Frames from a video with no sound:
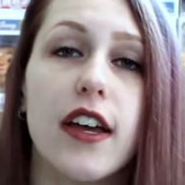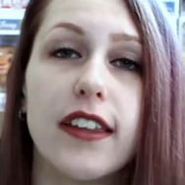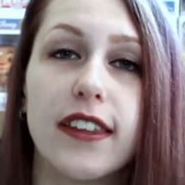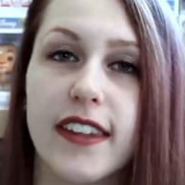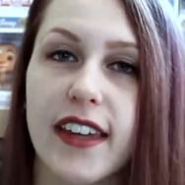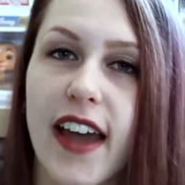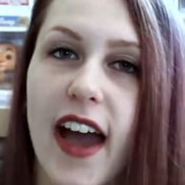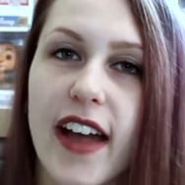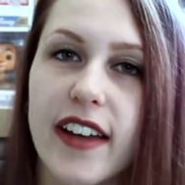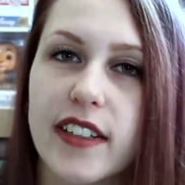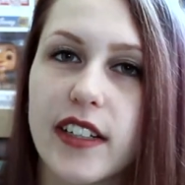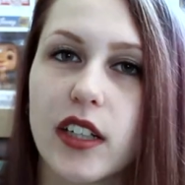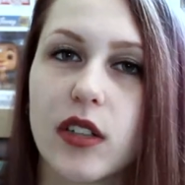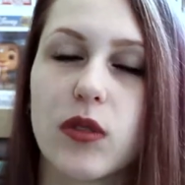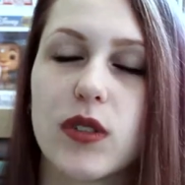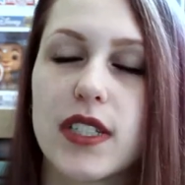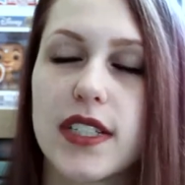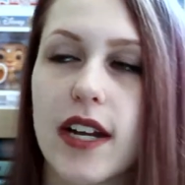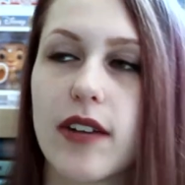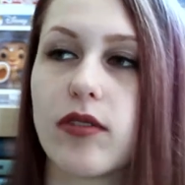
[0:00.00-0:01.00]
The ending
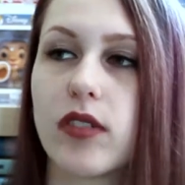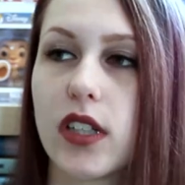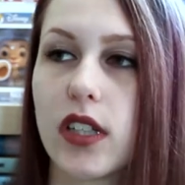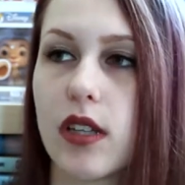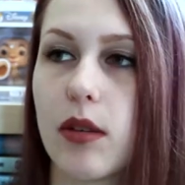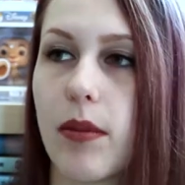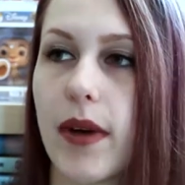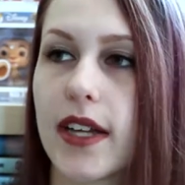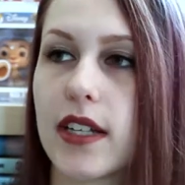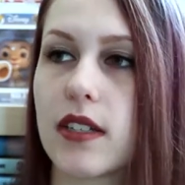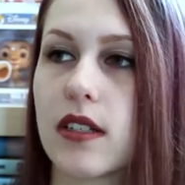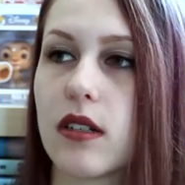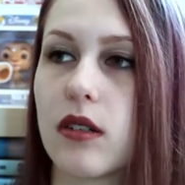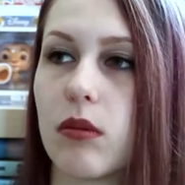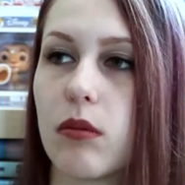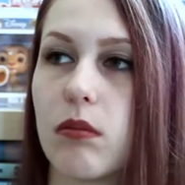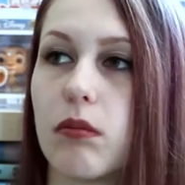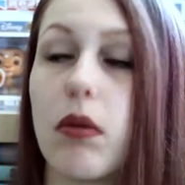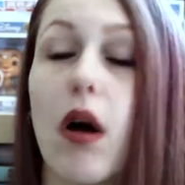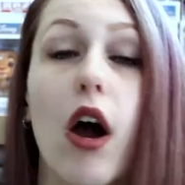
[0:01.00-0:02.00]
was definitely the best
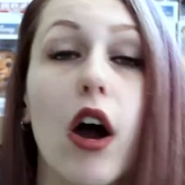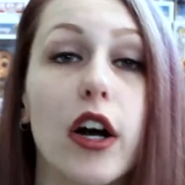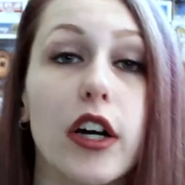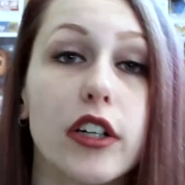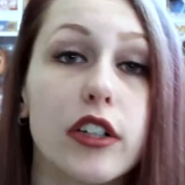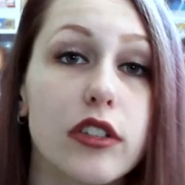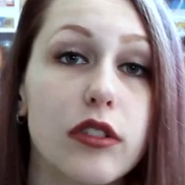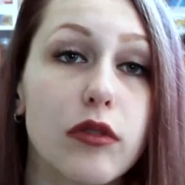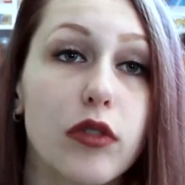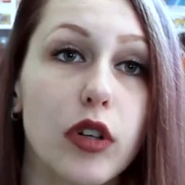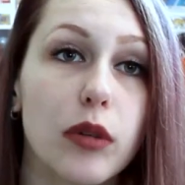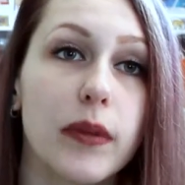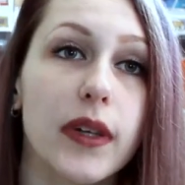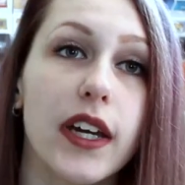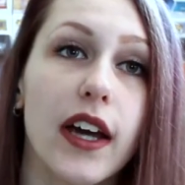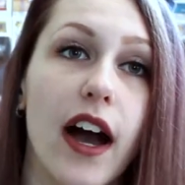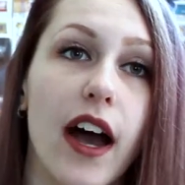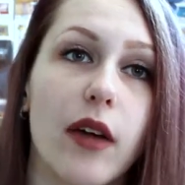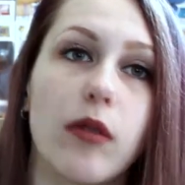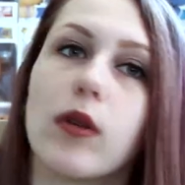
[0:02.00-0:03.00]
part for me.
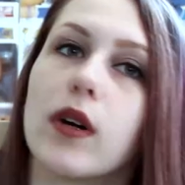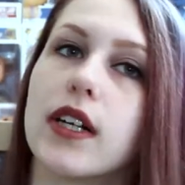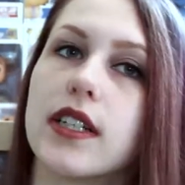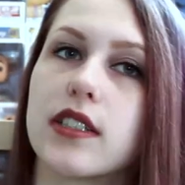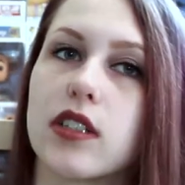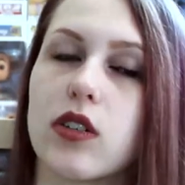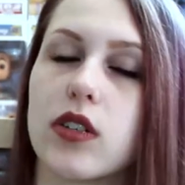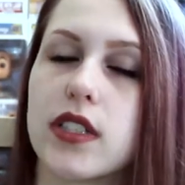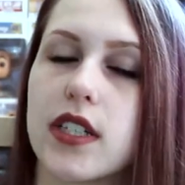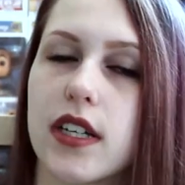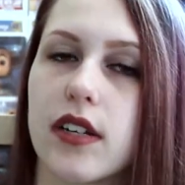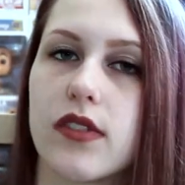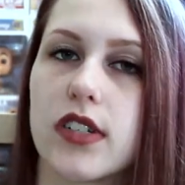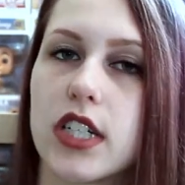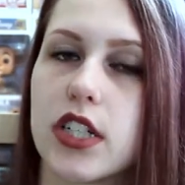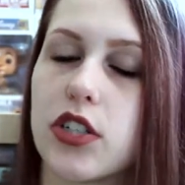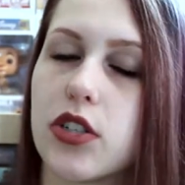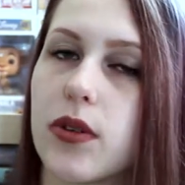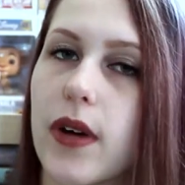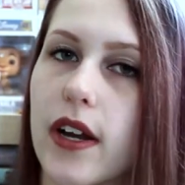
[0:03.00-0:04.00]
I was going to give it a
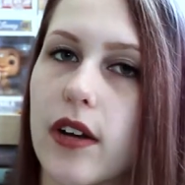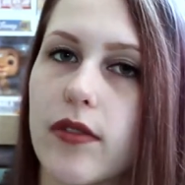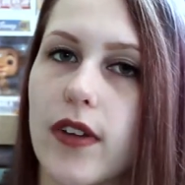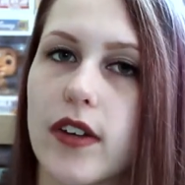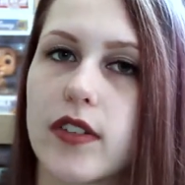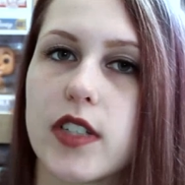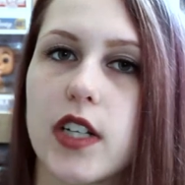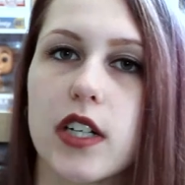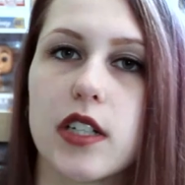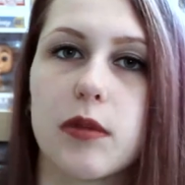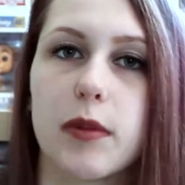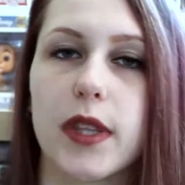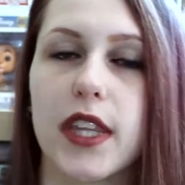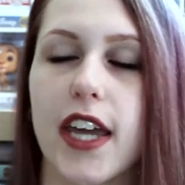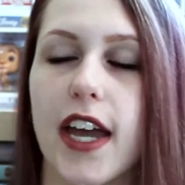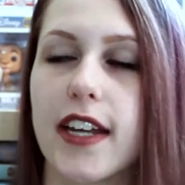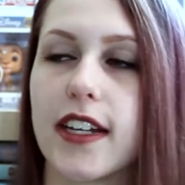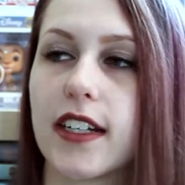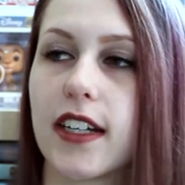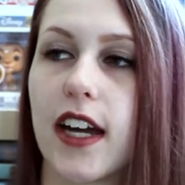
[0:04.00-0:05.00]
two out of five stars, but the
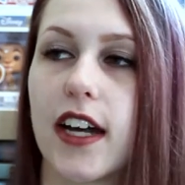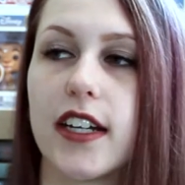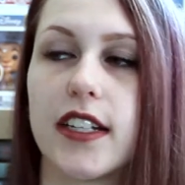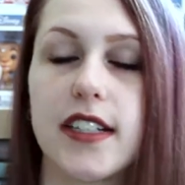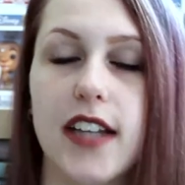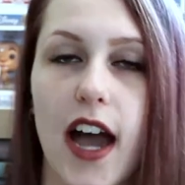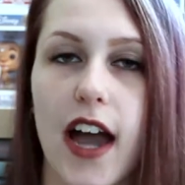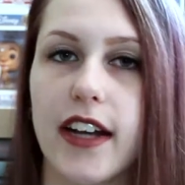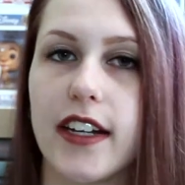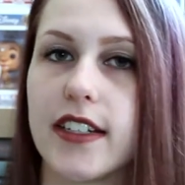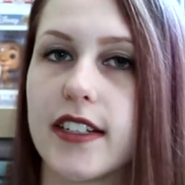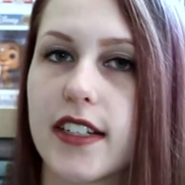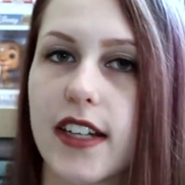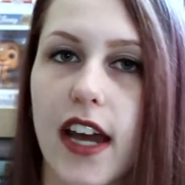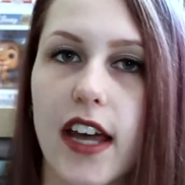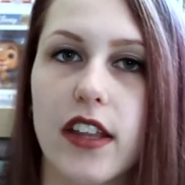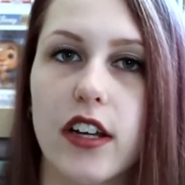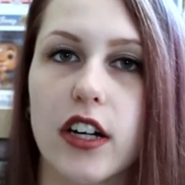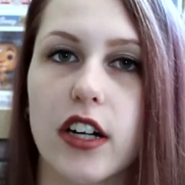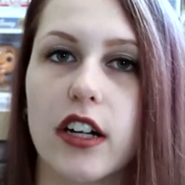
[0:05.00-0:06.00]
ending kind of tied it
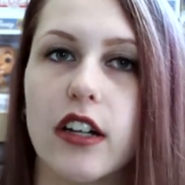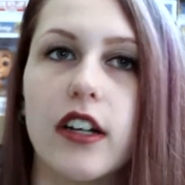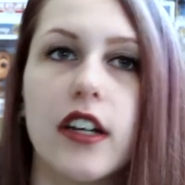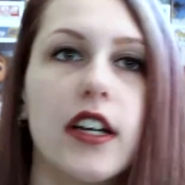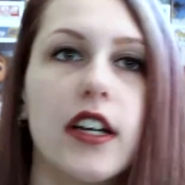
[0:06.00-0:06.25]
together